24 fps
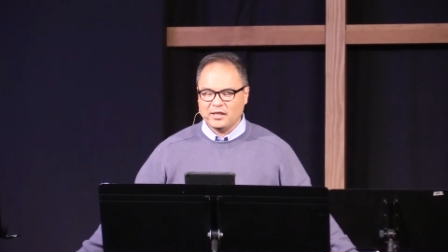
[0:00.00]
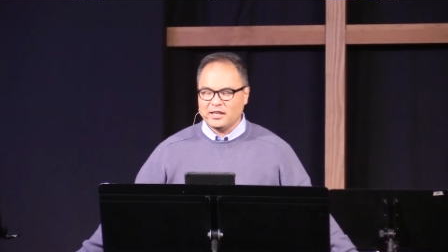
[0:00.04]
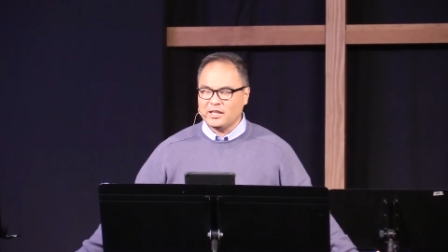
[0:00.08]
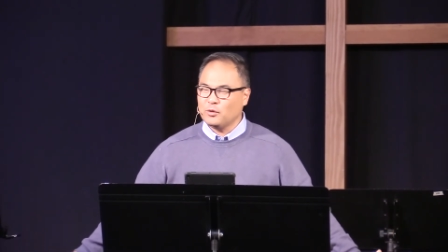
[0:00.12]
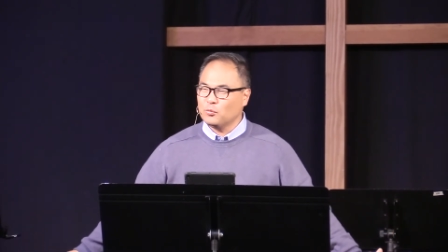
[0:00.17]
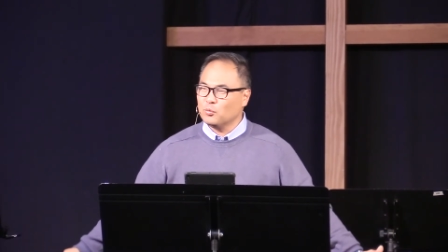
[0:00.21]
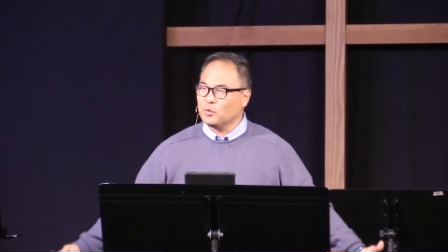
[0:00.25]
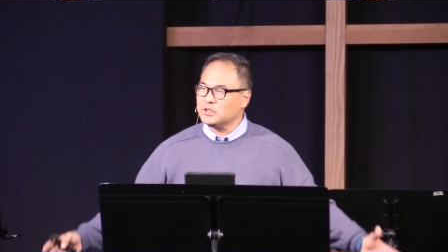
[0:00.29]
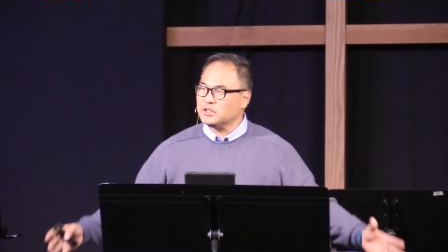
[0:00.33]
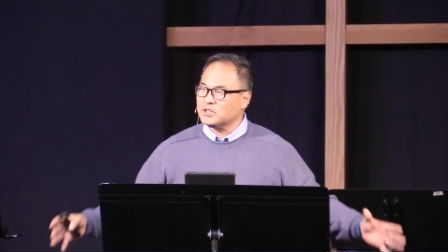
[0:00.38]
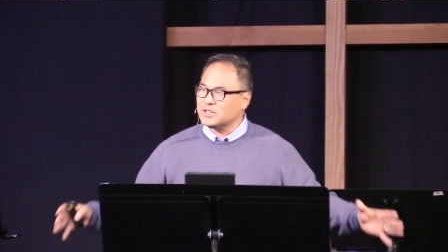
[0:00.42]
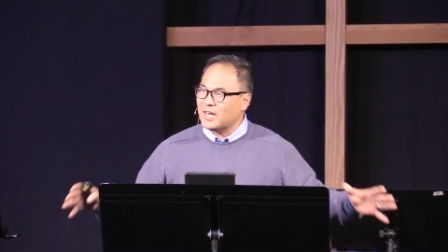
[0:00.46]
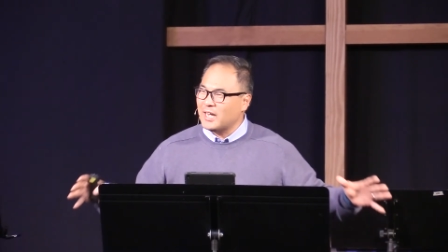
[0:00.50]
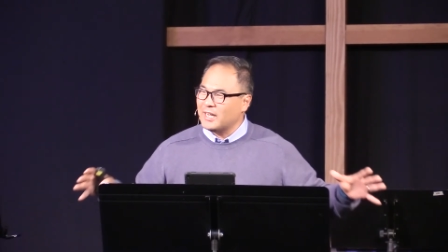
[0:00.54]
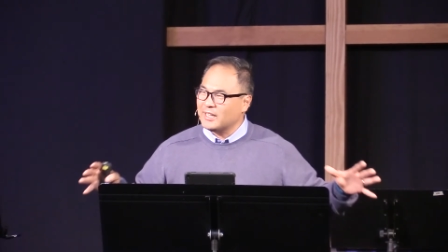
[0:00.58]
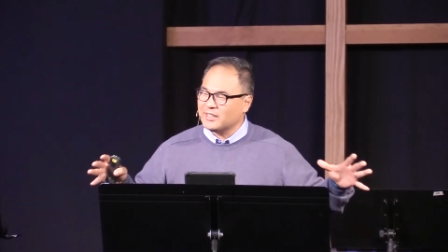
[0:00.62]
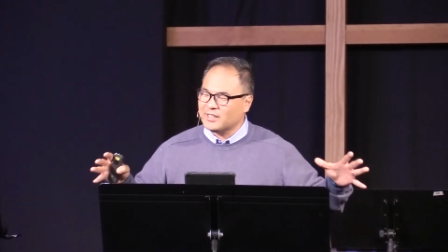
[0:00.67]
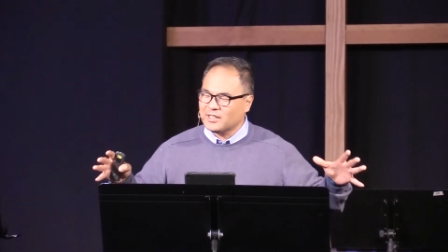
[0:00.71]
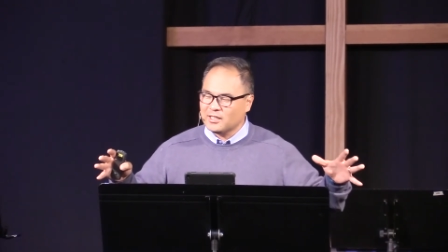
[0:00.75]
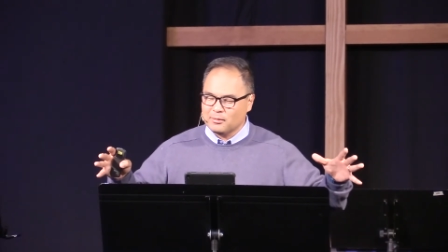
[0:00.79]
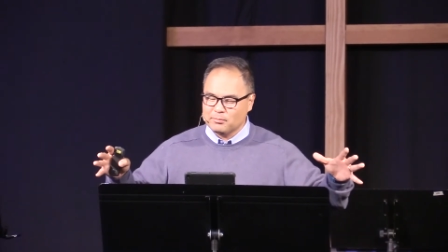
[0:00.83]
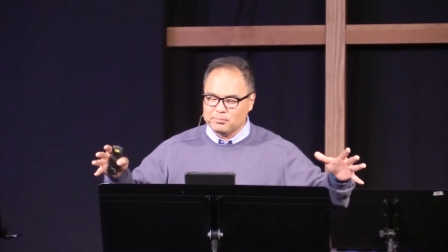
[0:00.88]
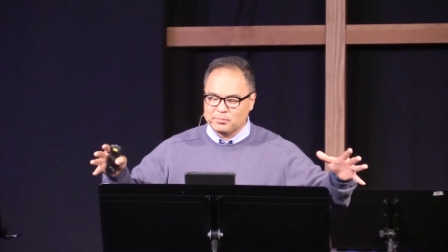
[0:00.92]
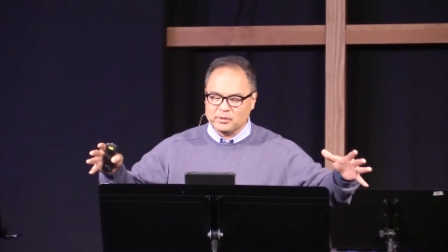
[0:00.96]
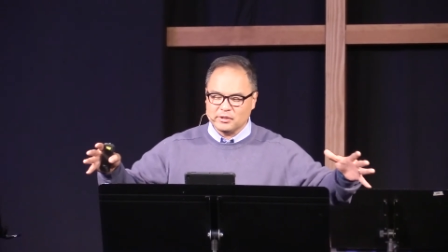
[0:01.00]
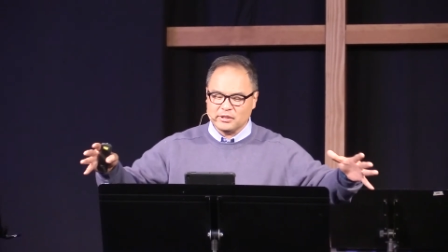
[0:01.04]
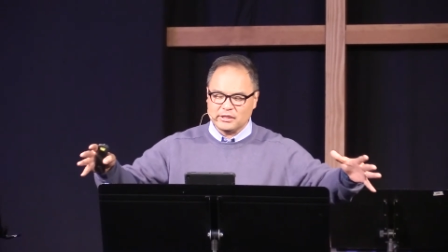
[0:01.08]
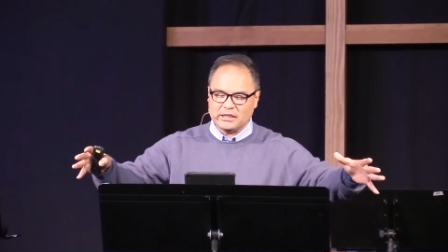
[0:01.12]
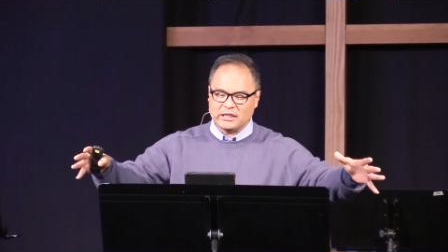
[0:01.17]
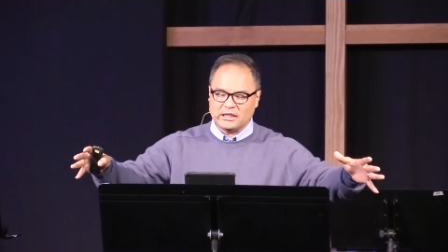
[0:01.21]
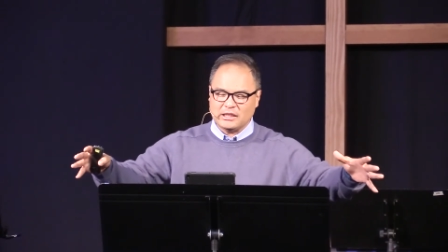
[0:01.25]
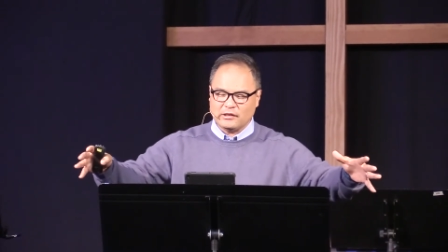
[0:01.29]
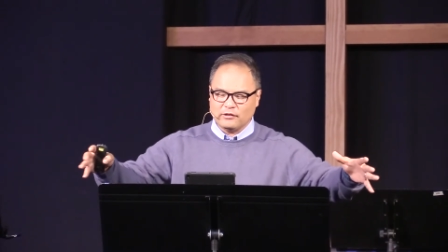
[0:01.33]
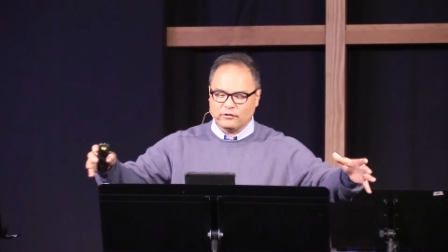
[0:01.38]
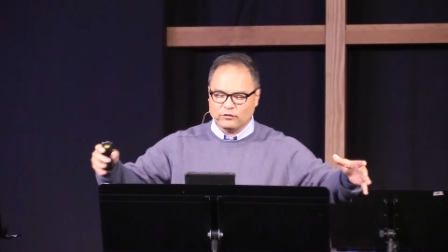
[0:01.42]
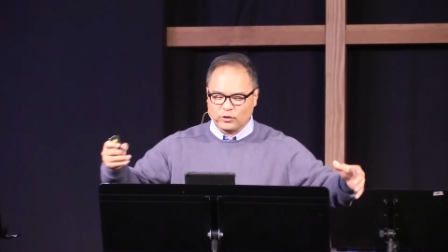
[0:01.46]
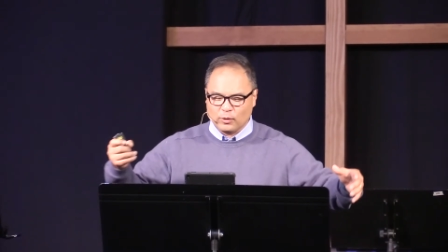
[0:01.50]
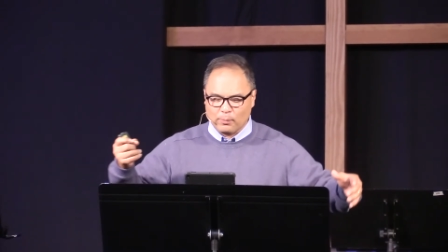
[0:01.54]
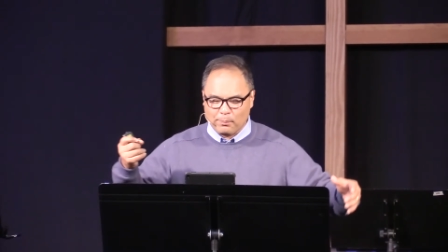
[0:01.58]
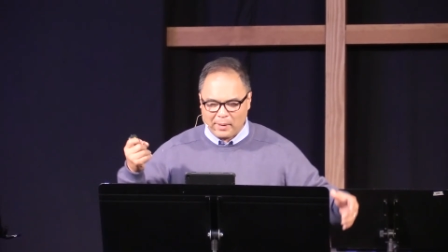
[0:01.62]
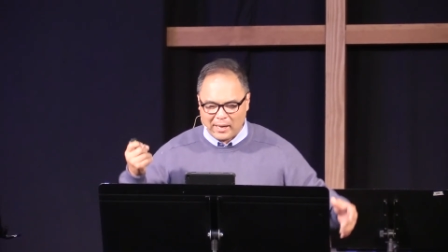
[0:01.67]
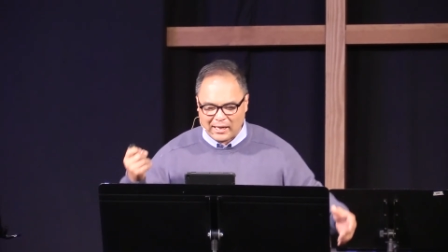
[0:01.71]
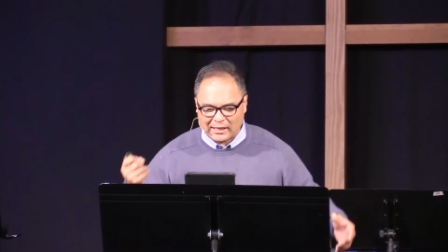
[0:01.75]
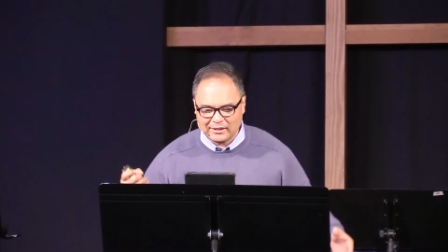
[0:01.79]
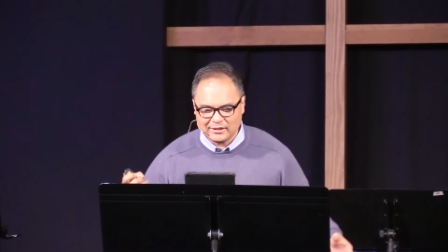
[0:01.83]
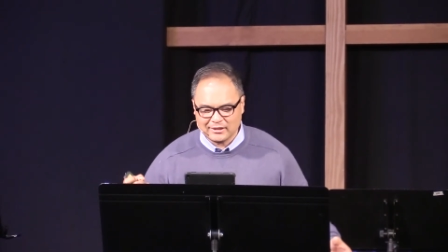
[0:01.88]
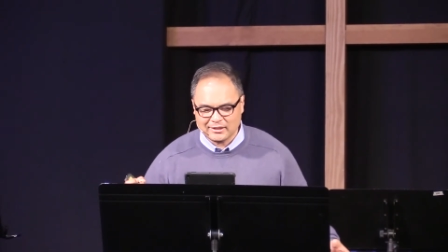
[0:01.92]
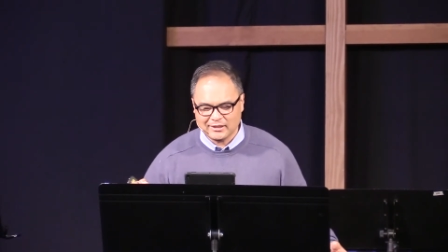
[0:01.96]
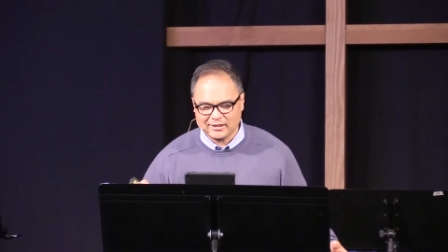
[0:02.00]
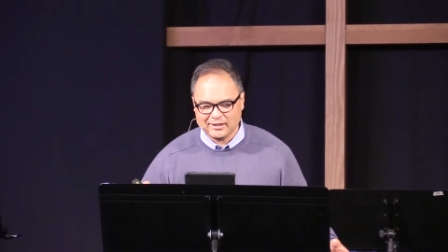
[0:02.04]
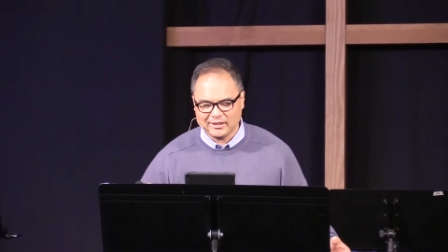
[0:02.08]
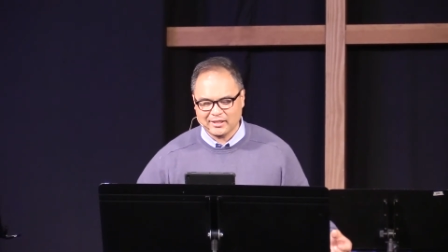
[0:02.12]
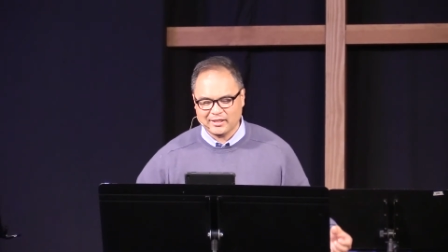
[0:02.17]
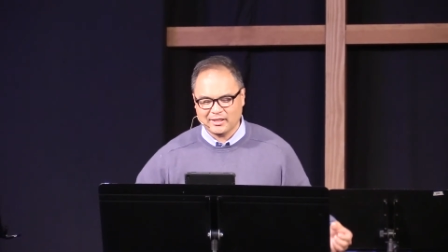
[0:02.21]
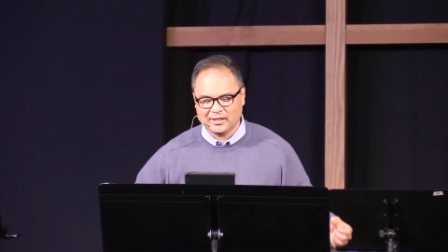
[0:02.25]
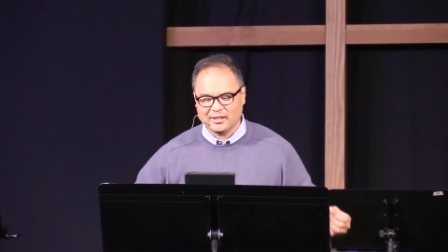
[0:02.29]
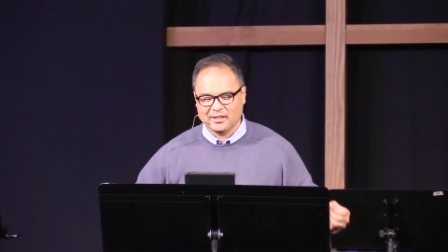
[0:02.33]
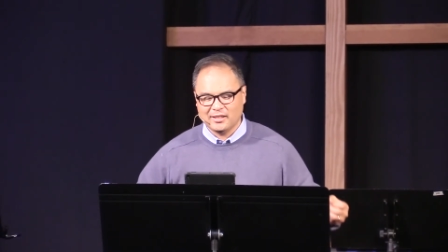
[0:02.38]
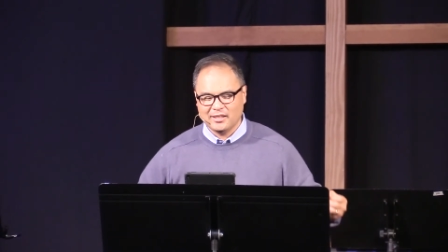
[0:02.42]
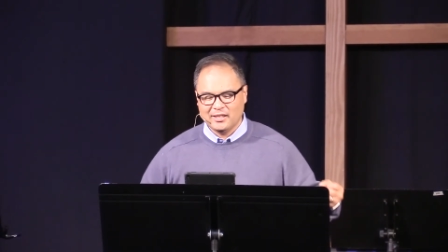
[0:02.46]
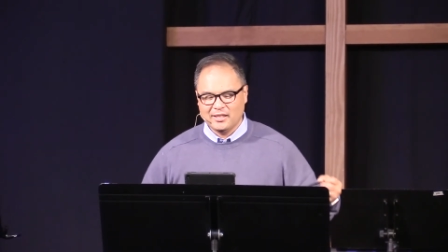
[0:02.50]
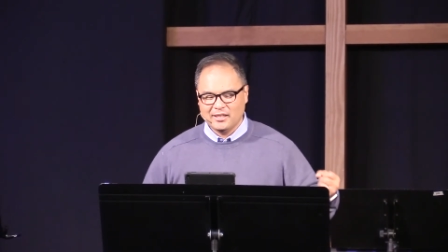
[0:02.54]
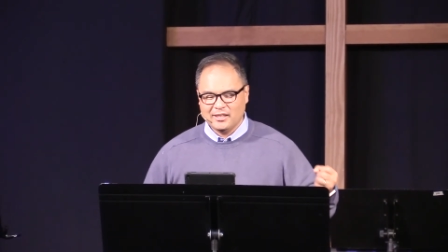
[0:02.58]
in which I can believe, repenting